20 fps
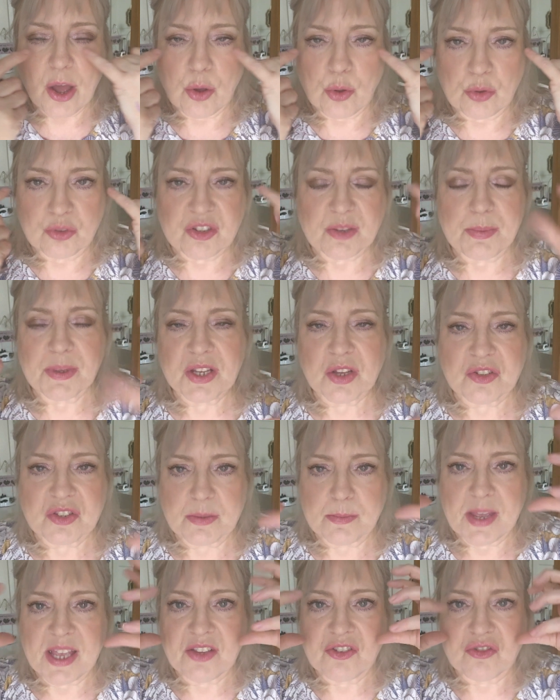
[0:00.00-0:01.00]
older, because
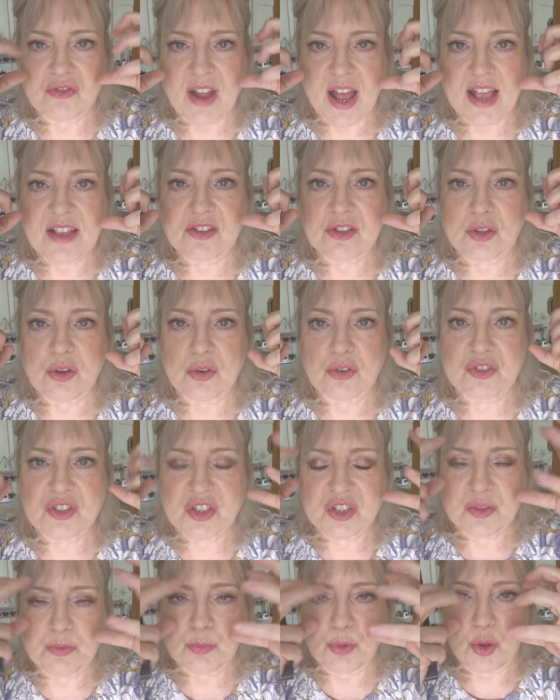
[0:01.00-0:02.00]
it makes your eyes look
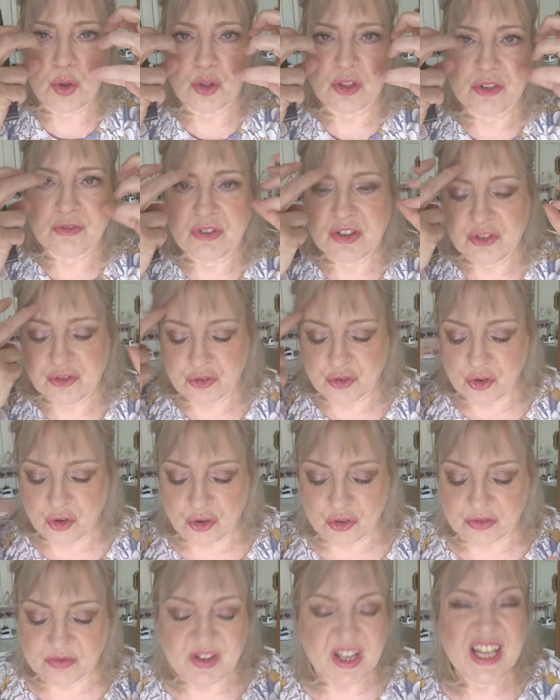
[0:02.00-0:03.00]
smaller and
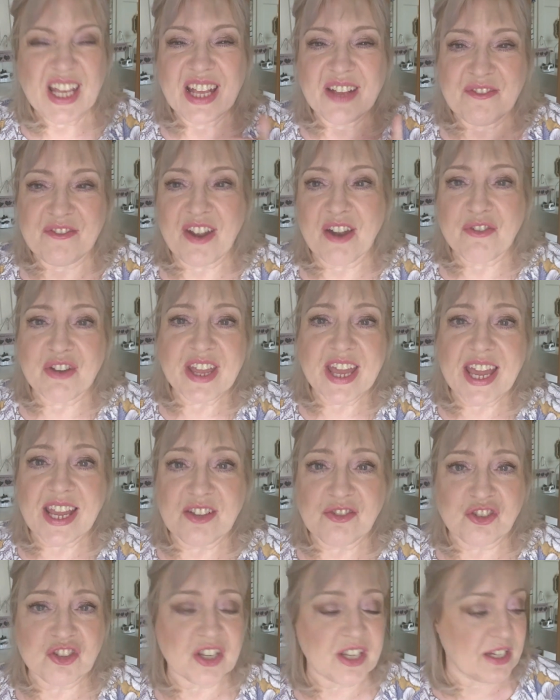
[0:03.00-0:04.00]
drawn. Very
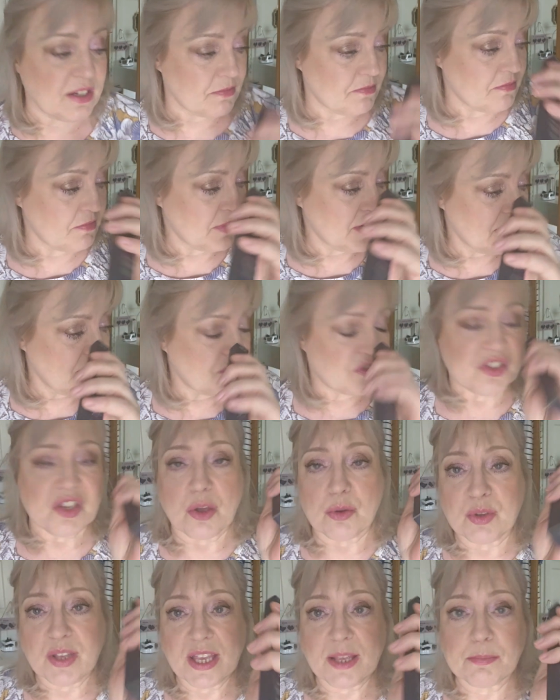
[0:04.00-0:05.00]
aging.
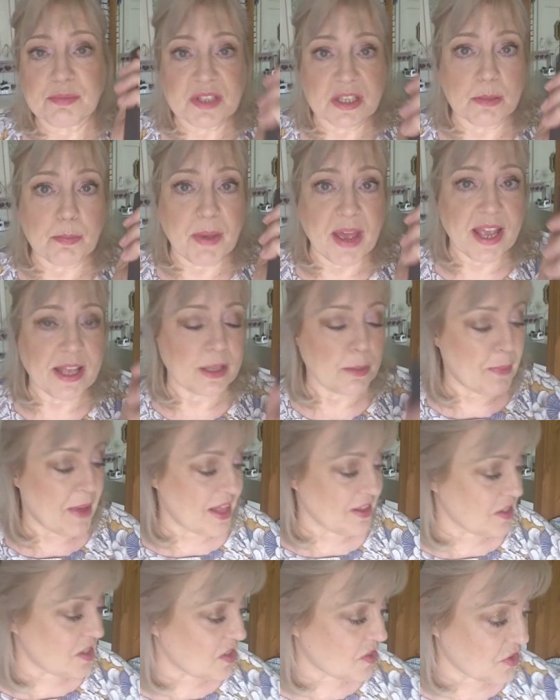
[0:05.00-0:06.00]
So keep to the paler
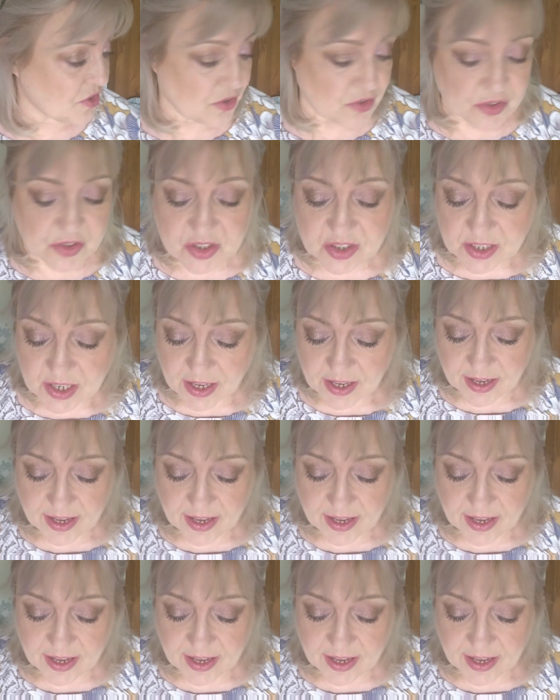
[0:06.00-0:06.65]
pencils.